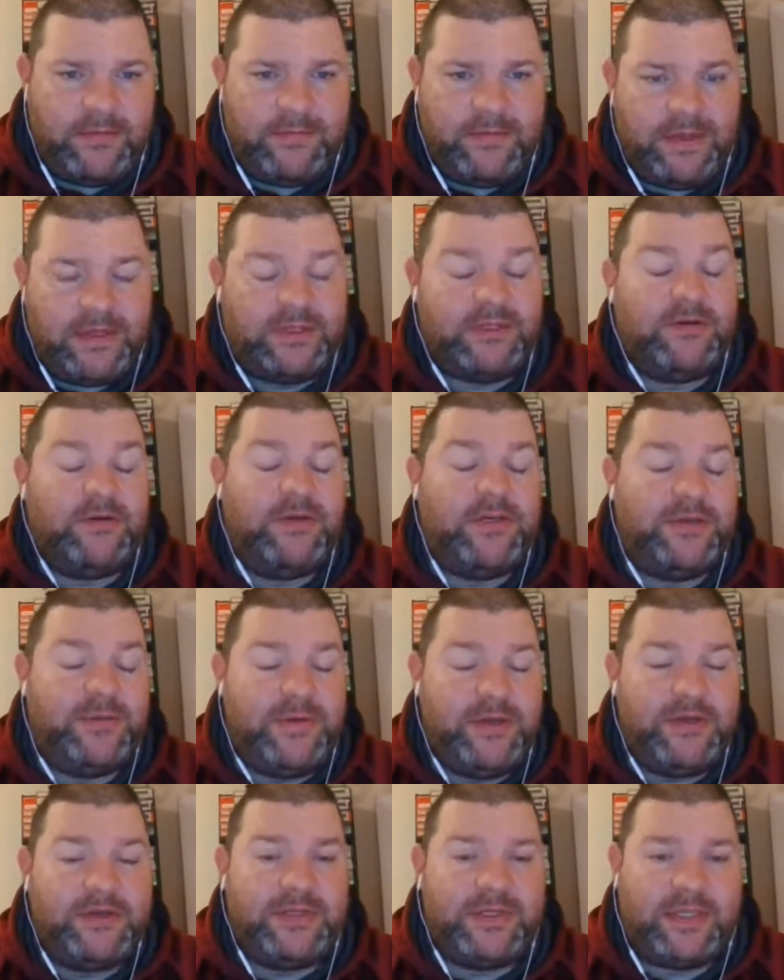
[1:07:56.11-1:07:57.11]
is going to
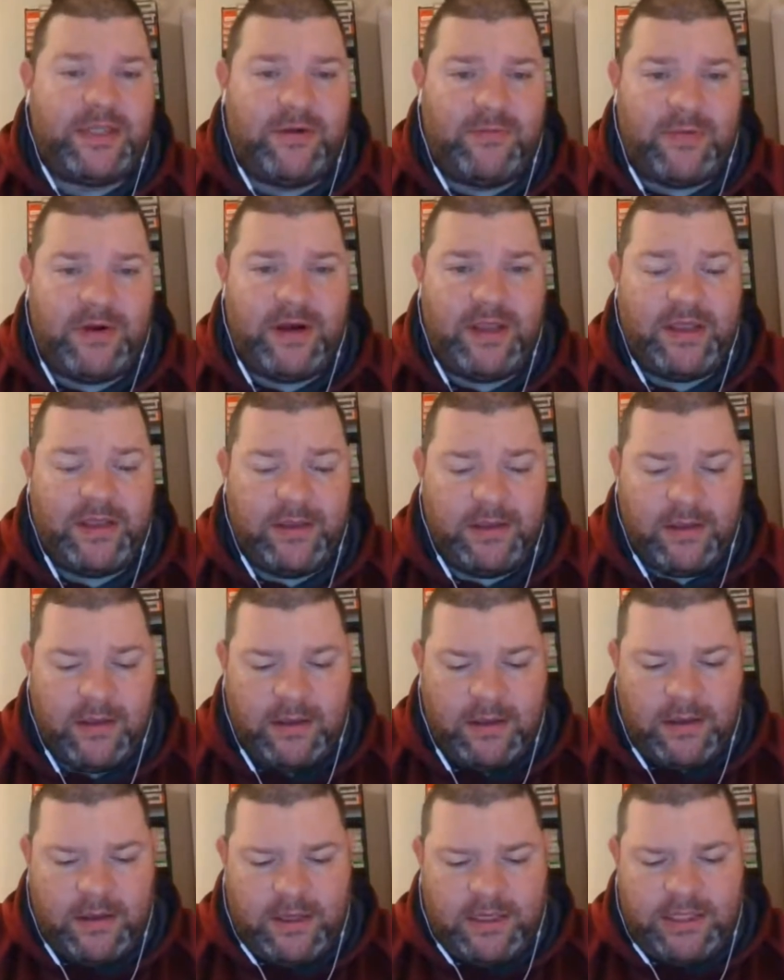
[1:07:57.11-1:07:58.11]
be using their money
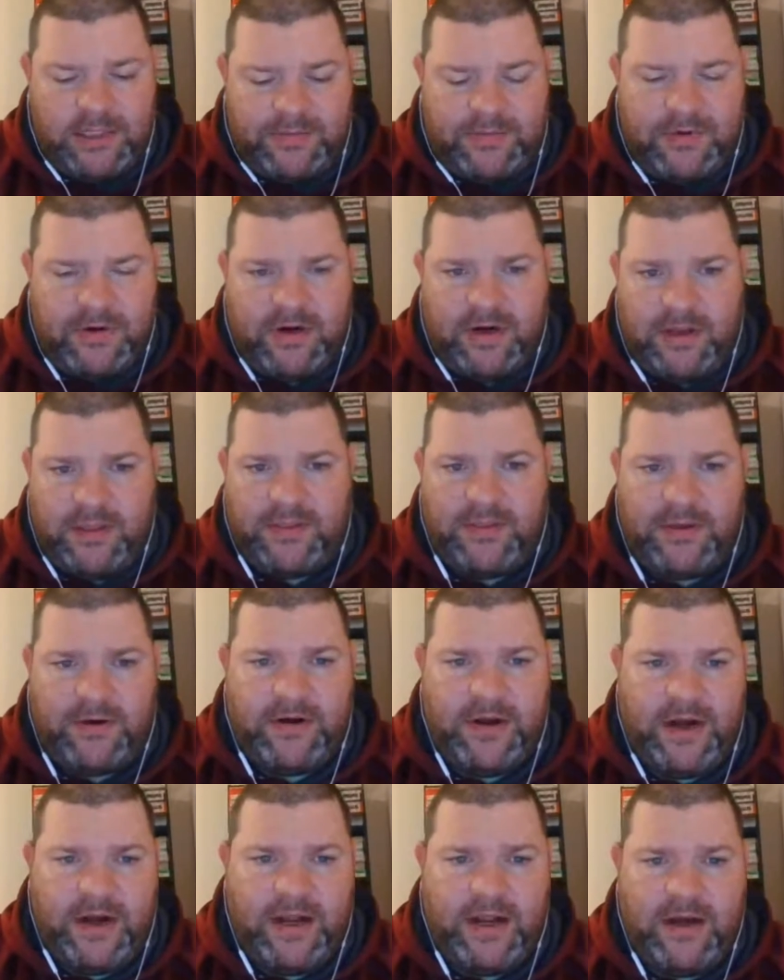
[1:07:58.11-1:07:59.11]
to put in a
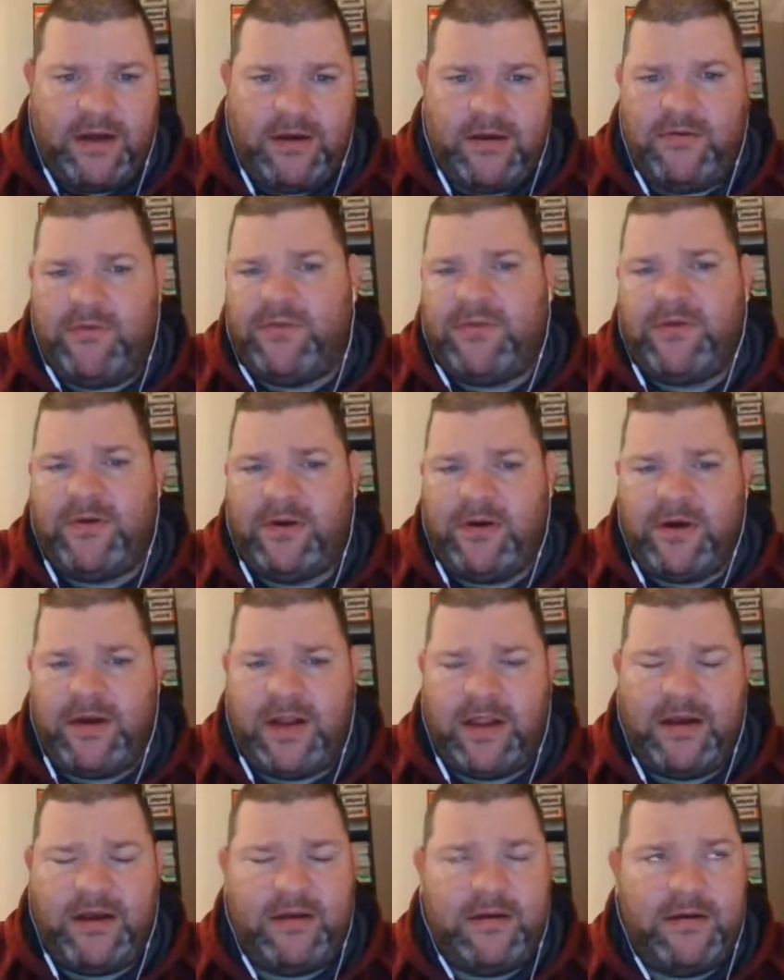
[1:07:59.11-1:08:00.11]

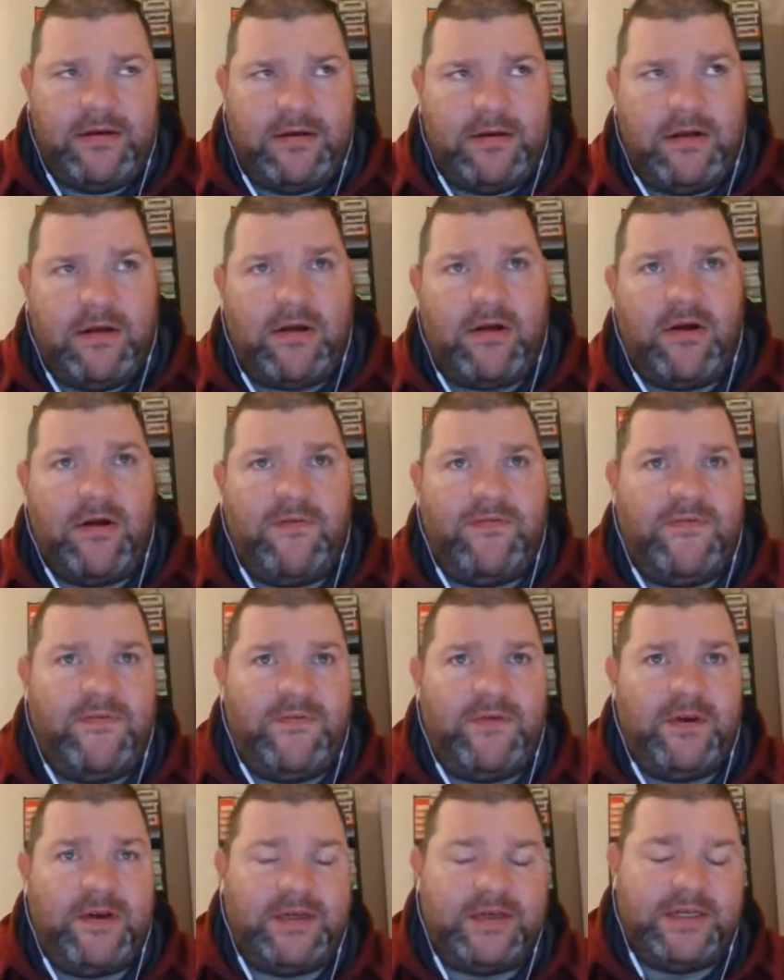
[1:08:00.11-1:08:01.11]
3,900
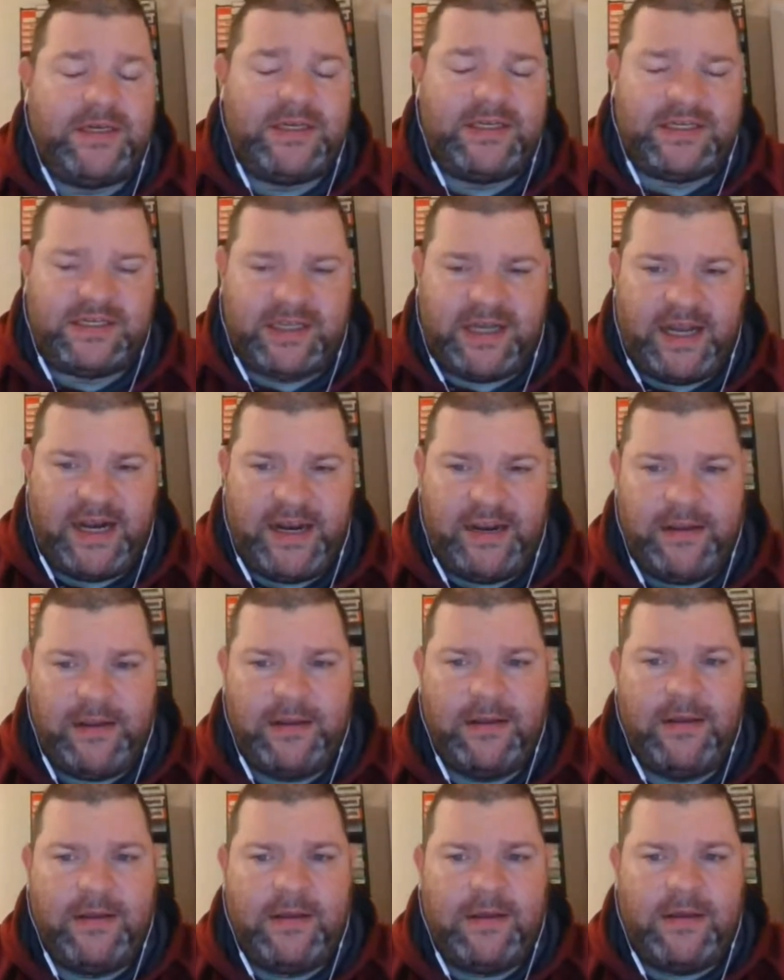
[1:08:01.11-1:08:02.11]
foot siding,
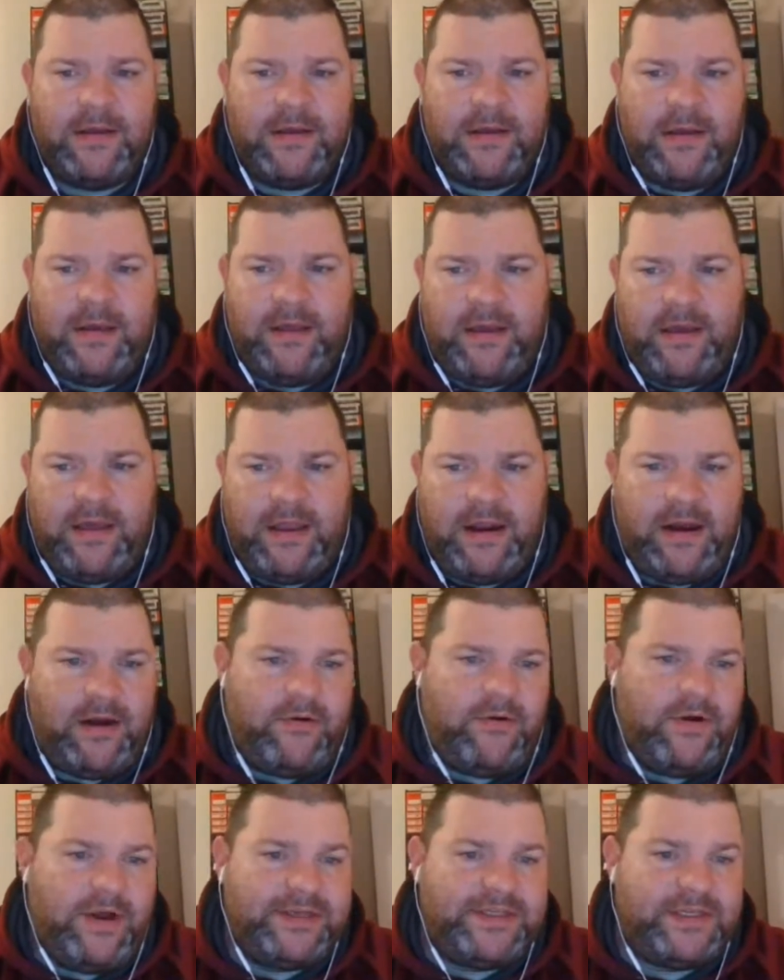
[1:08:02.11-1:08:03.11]
and
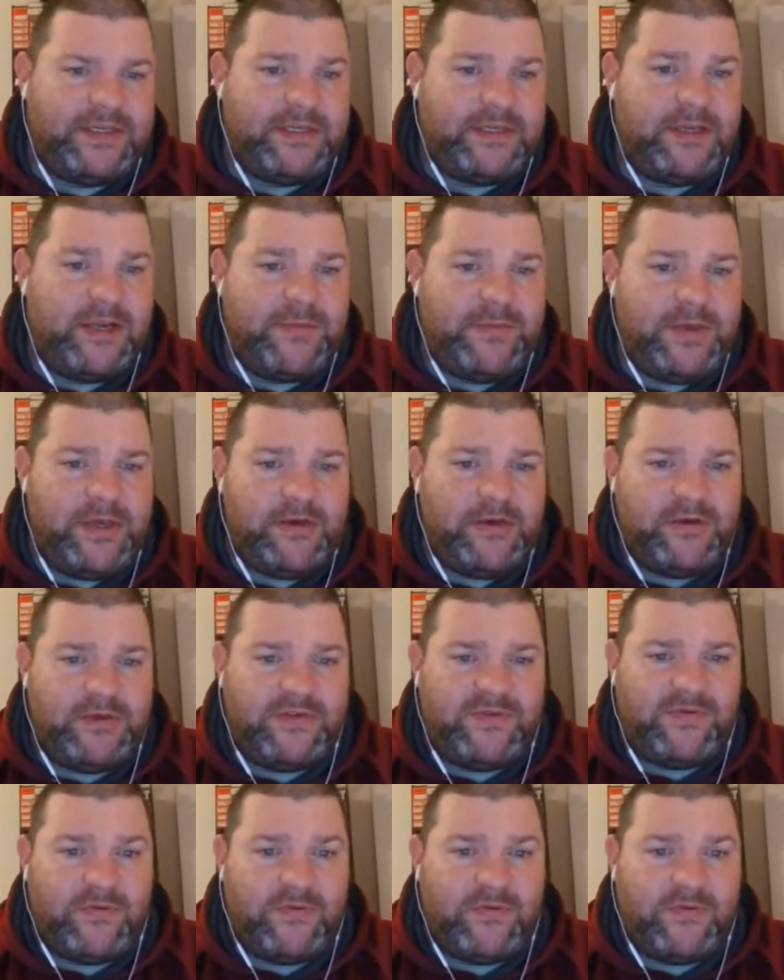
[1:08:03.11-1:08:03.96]
the rest is going to be used